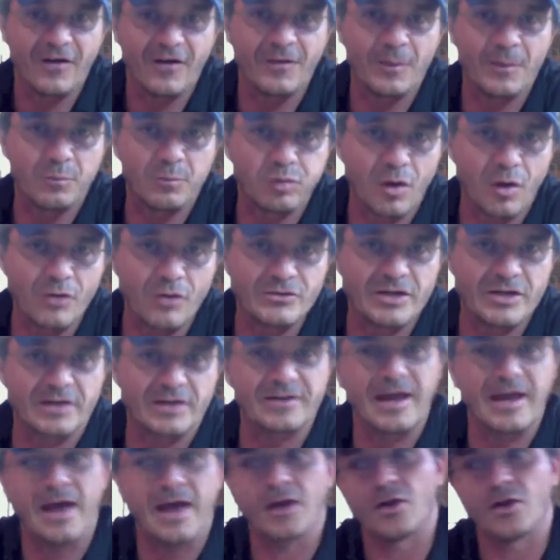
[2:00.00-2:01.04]
on the
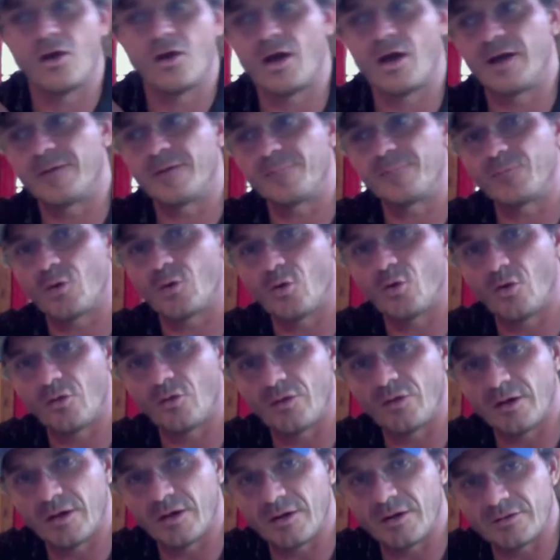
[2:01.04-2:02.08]
project outline
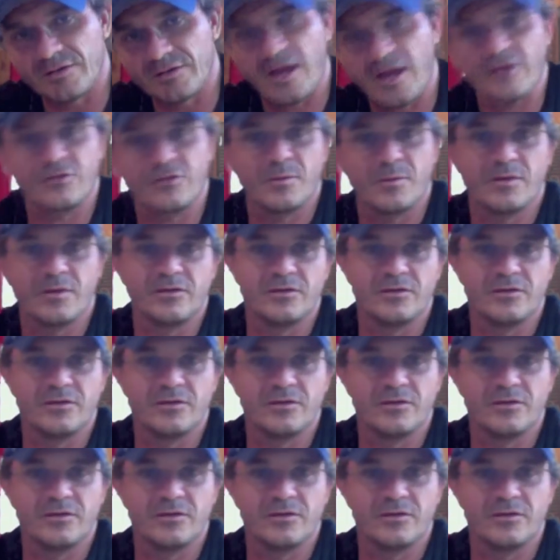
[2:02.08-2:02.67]
or the text